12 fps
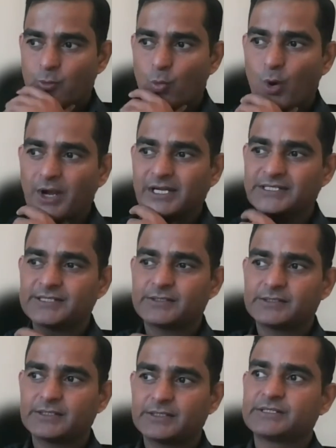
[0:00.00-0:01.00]
one
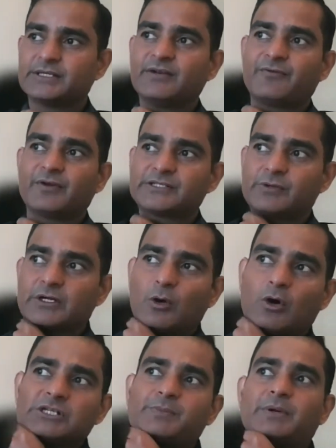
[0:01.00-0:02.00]
is infrastructure,
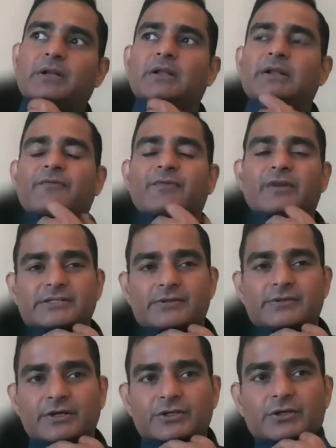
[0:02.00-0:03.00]
hospital infrastructure.